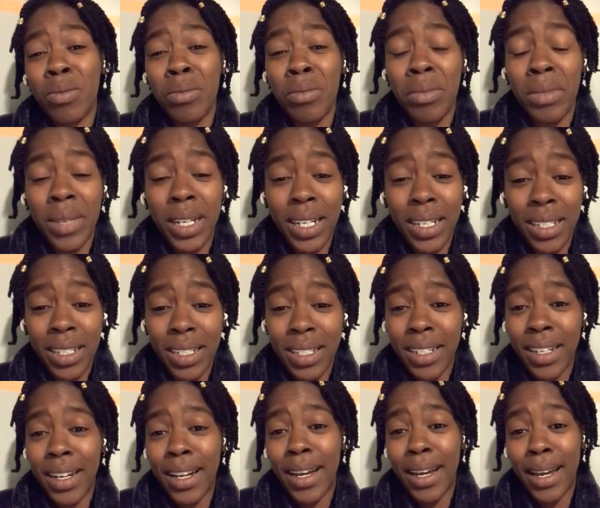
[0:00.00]
much
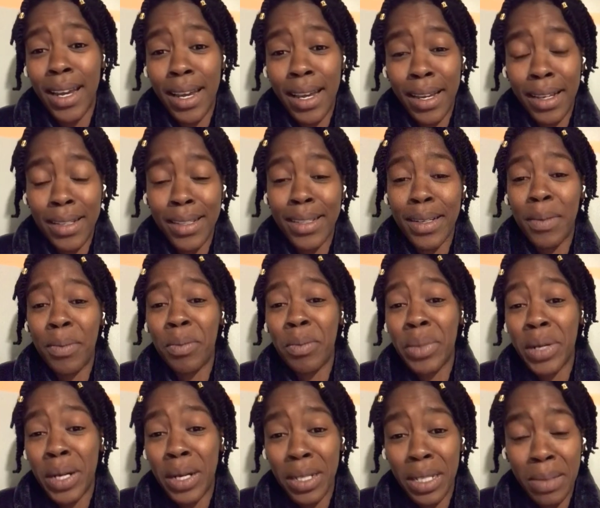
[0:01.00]
as
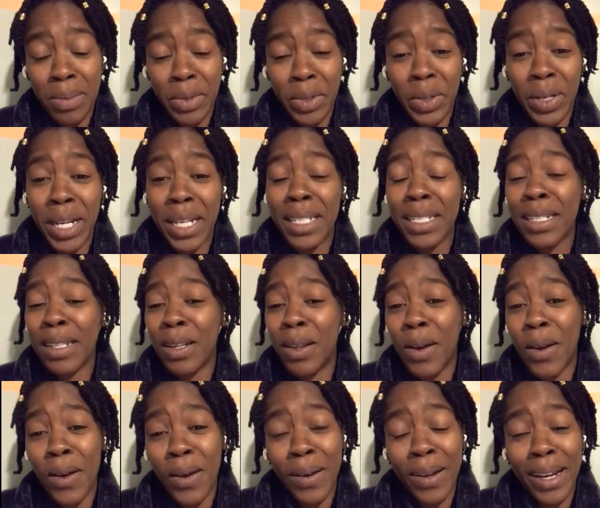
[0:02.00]
possible, as
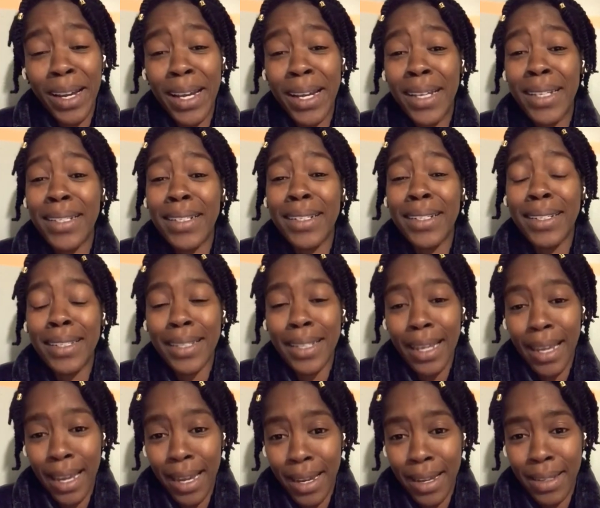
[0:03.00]
long as it
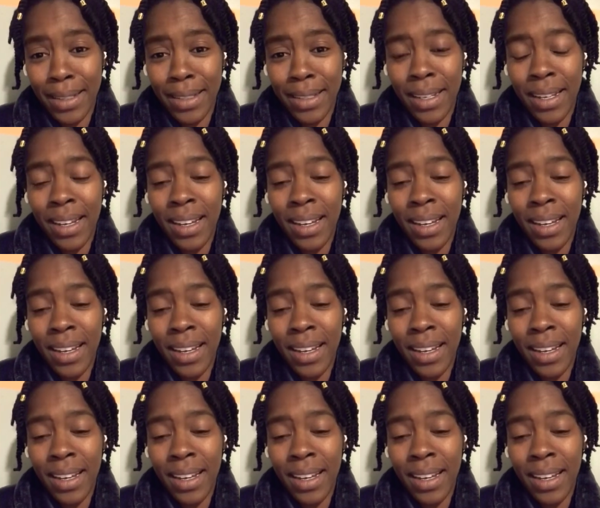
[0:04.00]
takes.